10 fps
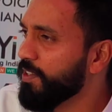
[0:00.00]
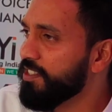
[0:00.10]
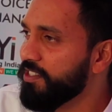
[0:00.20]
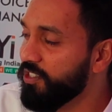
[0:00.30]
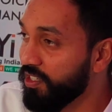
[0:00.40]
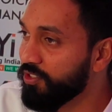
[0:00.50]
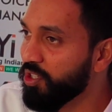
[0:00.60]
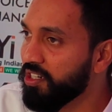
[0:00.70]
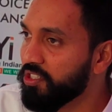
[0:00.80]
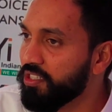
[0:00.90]
I see young
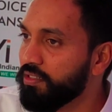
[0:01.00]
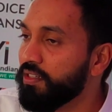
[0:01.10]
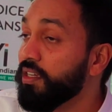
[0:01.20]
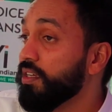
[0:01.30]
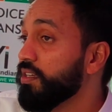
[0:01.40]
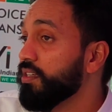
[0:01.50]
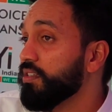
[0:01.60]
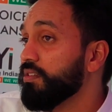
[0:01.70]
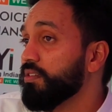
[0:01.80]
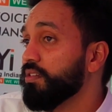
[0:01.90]
generation,
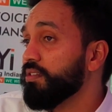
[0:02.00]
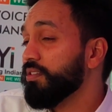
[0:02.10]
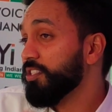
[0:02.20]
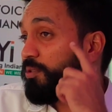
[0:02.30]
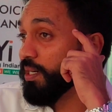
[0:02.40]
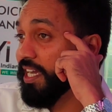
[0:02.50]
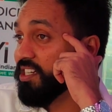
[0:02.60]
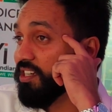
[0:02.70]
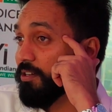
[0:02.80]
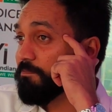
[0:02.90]
this is my
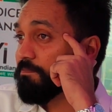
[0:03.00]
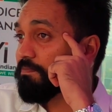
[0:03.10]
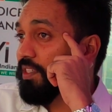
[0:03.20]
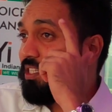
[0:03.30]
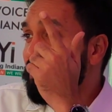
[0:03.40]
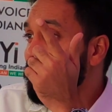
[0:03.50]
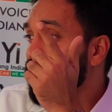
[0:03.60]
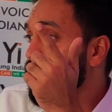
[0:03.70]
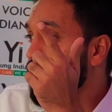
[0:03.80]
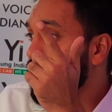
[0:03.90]
idea. I think this
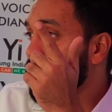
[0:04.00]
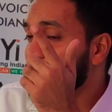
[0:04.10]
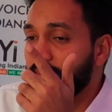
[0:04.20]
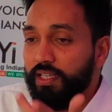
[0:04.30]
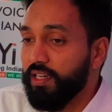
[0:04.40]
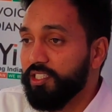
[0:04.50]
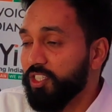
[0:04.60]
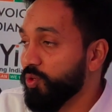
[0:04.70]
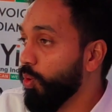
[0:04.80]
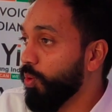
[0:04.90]
will work. And then I
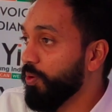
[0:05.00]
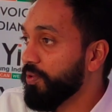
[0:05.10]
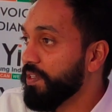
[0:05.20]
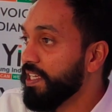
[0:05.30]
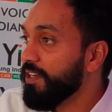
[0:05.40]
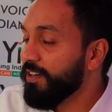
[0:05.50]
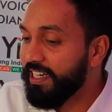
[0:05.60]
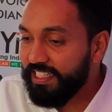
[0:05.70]
just go, right?